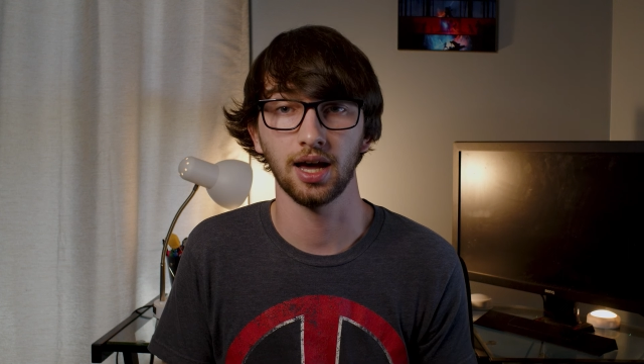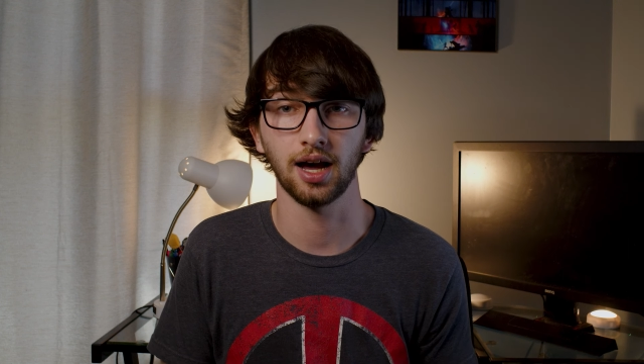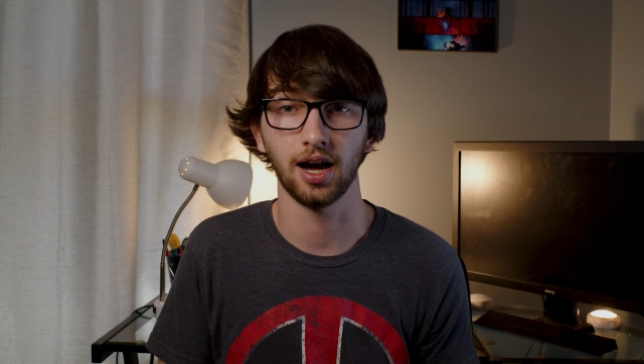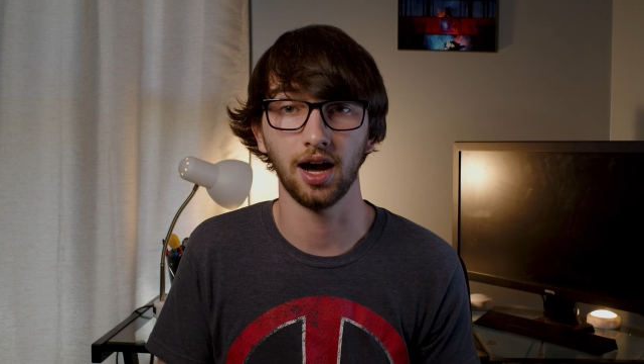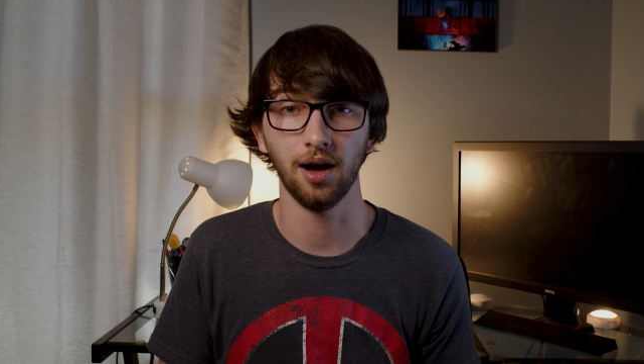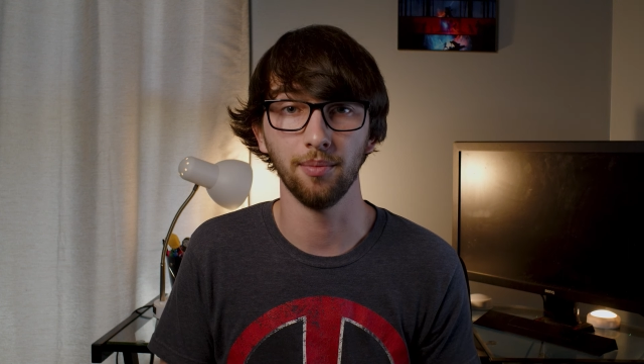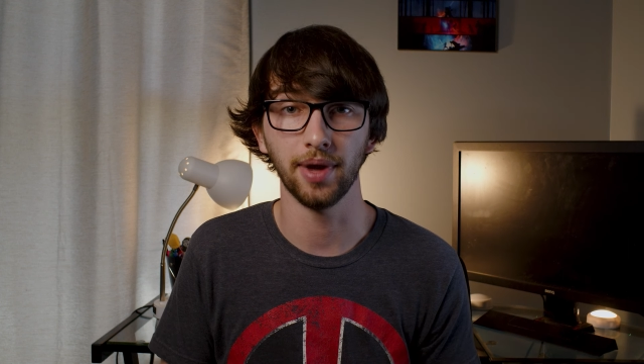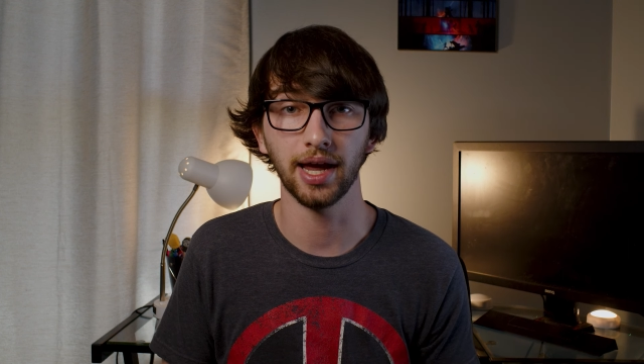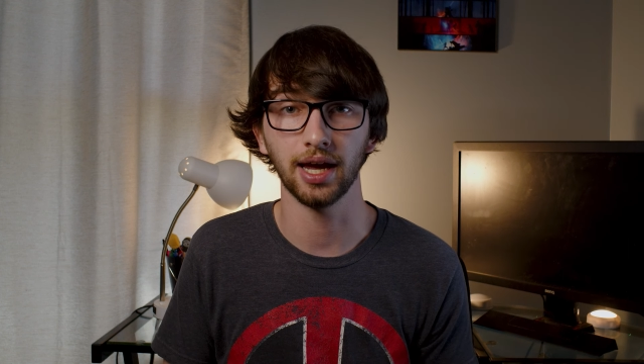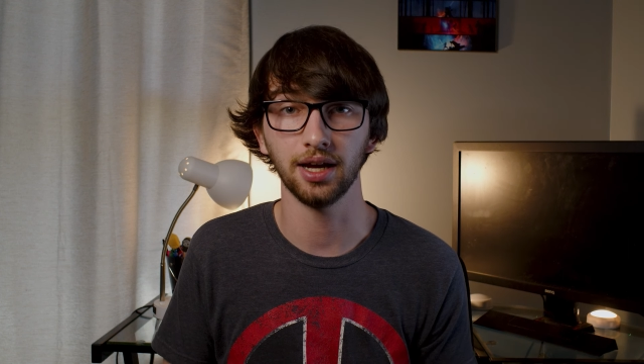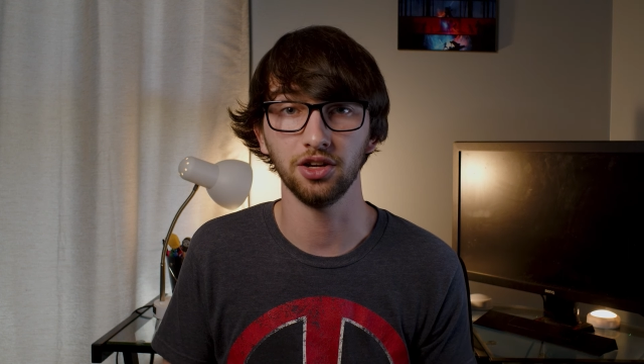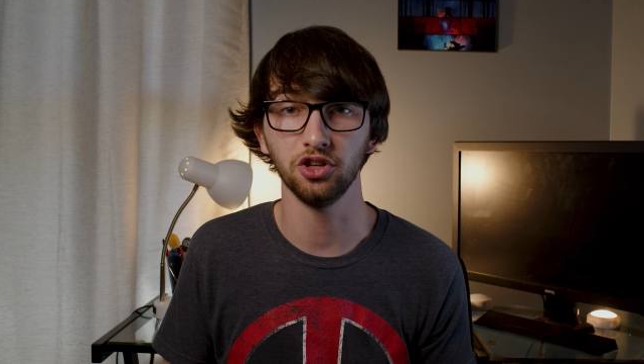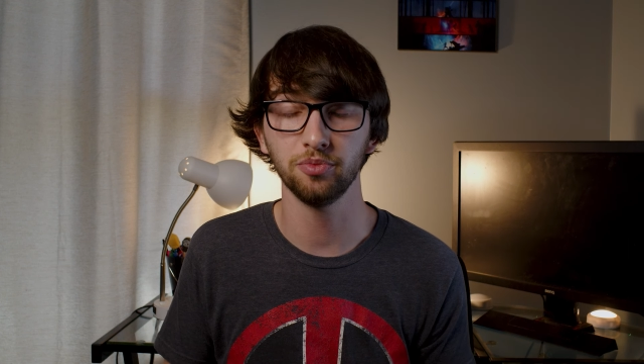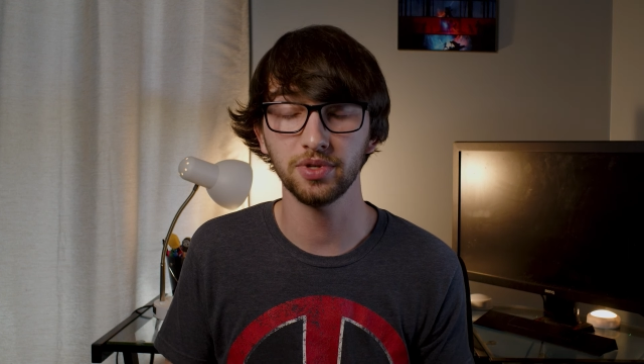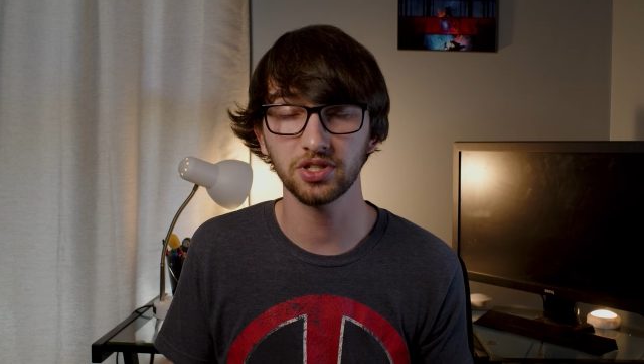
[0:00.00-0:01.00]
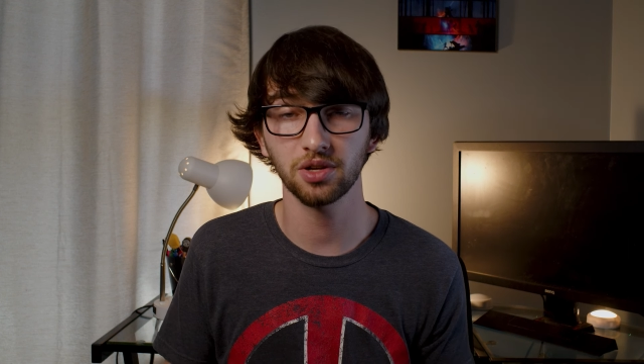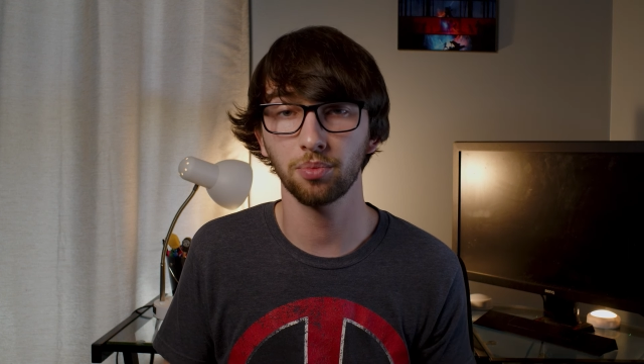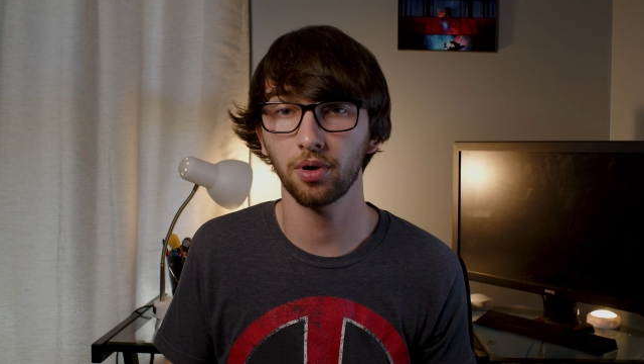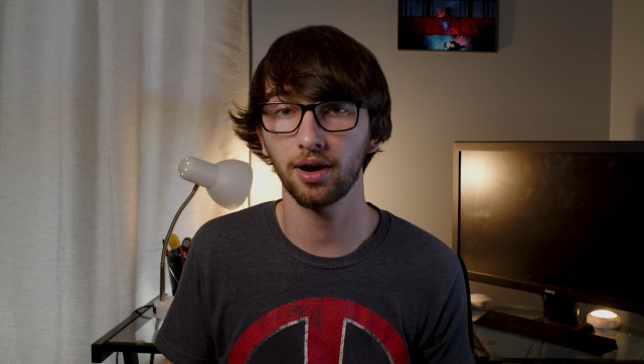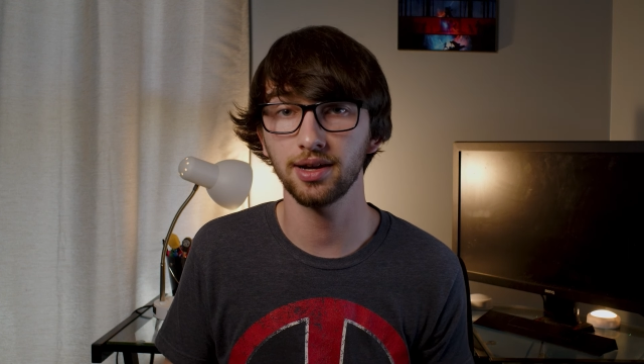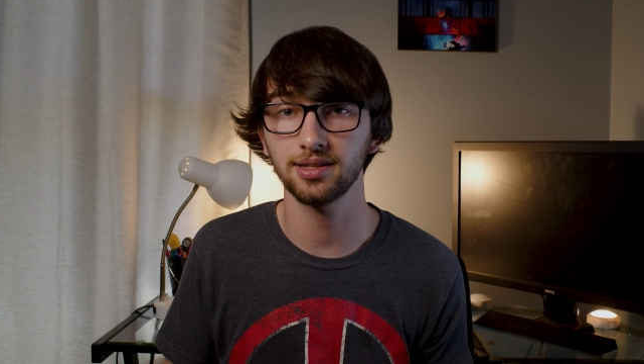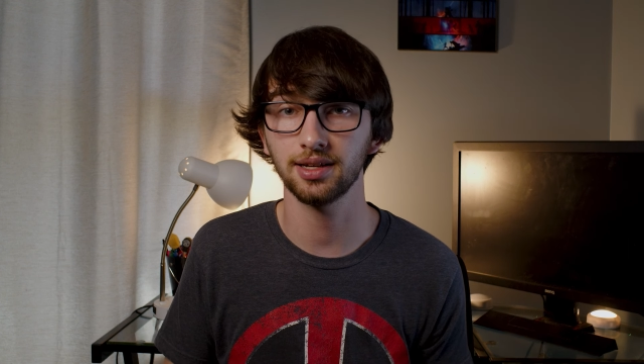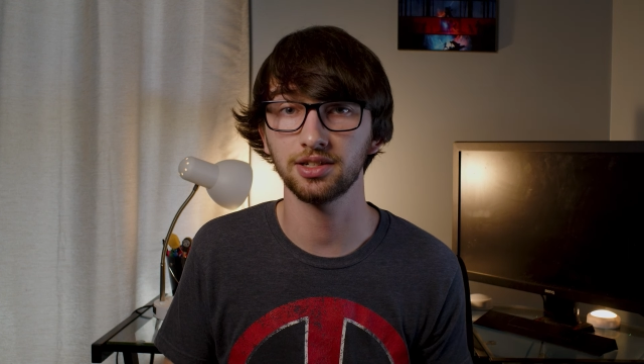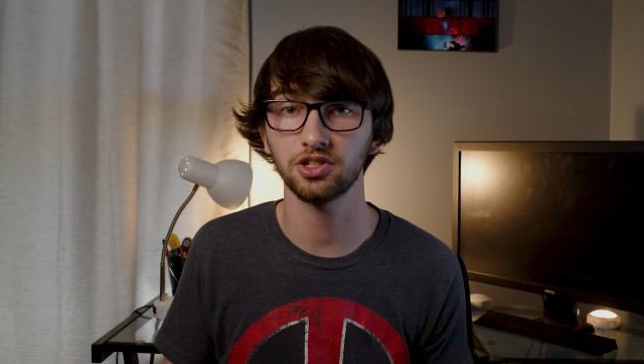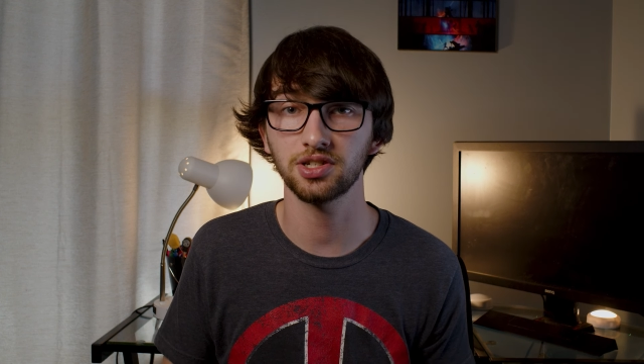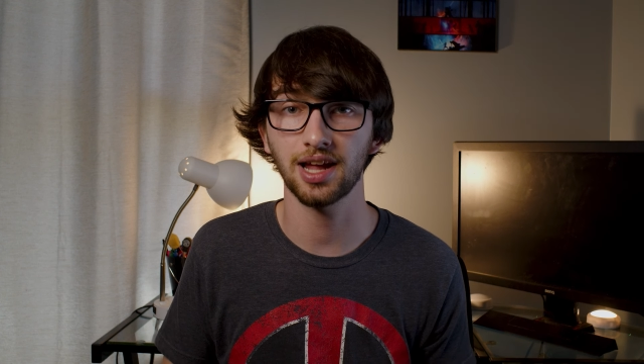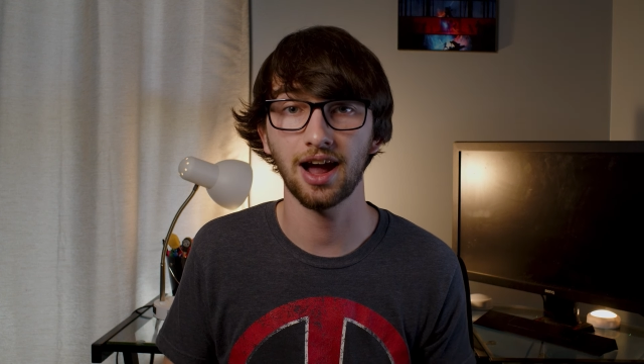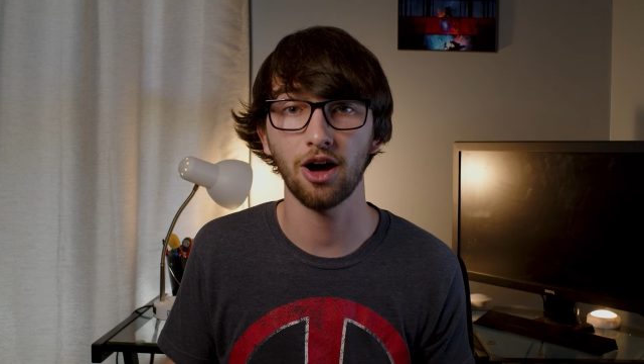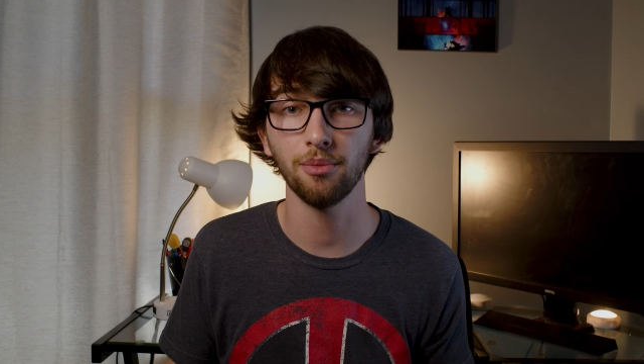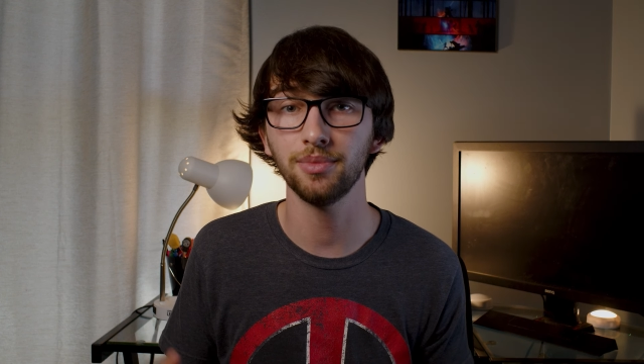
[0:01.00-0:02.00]
And you'd be surprised on
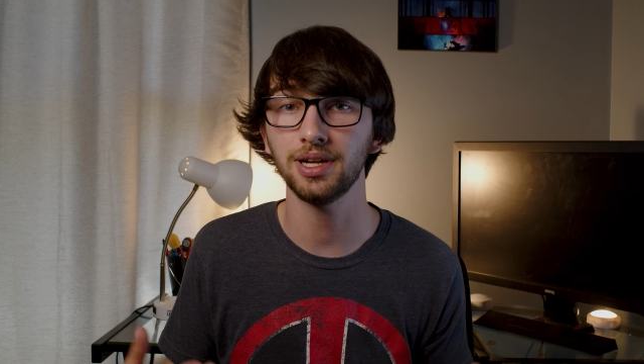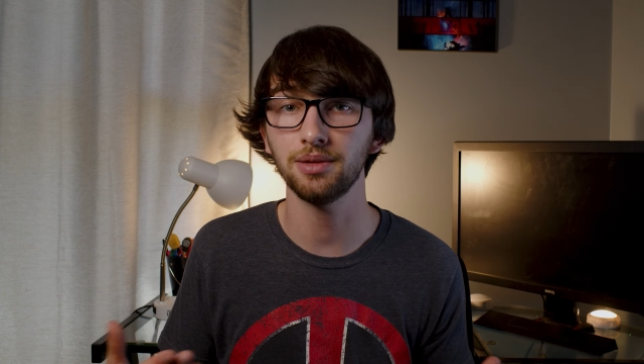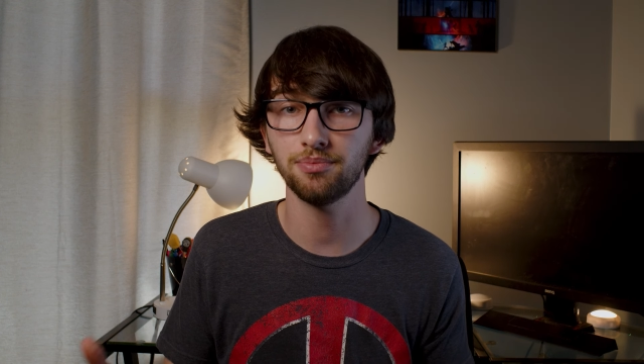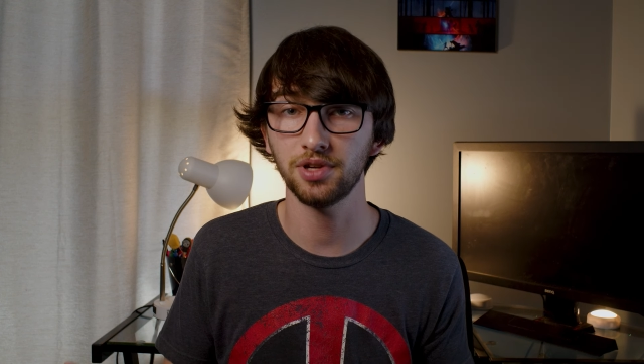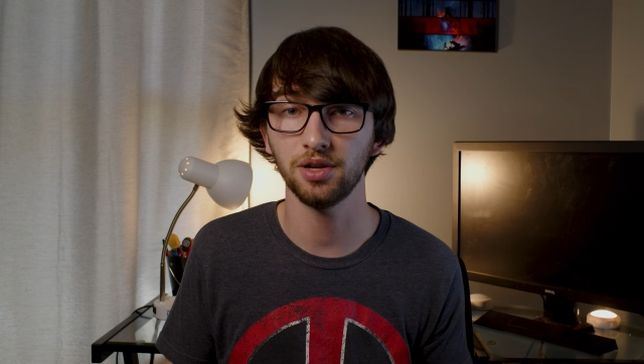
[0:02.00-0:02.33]
just how many